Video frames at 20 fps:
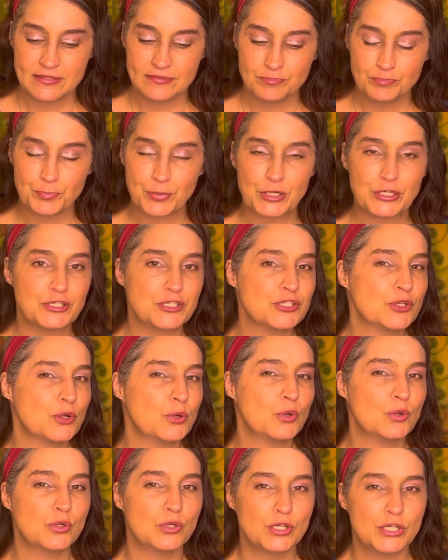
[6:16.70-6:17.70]
burnt
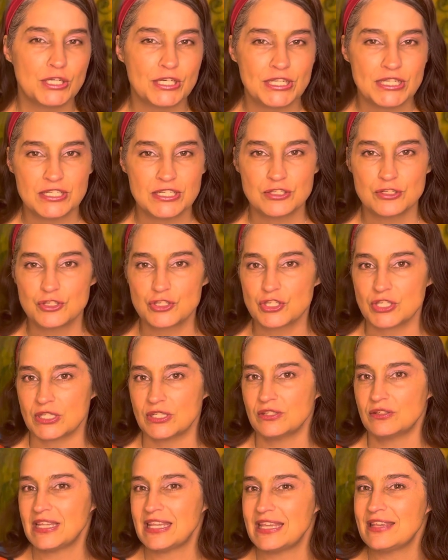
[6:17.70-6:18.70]
orange,
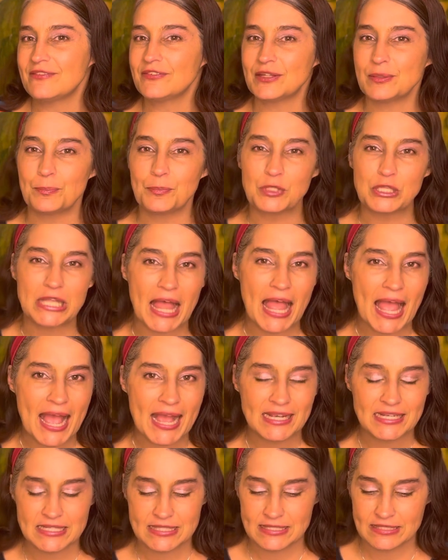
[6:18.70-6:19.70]
and even
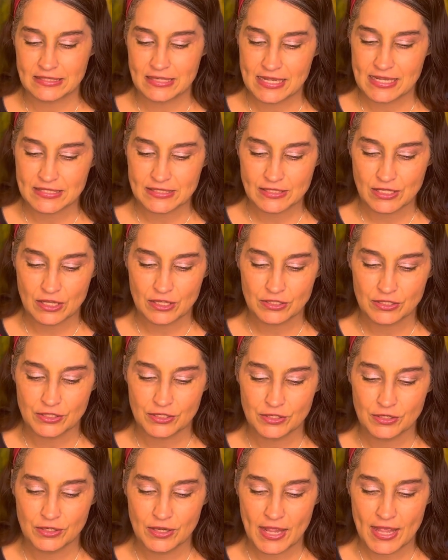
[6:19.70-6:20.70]
black is a nice
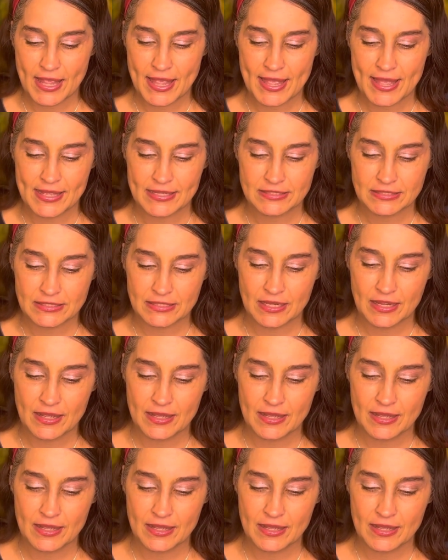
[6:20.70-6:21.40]
color, and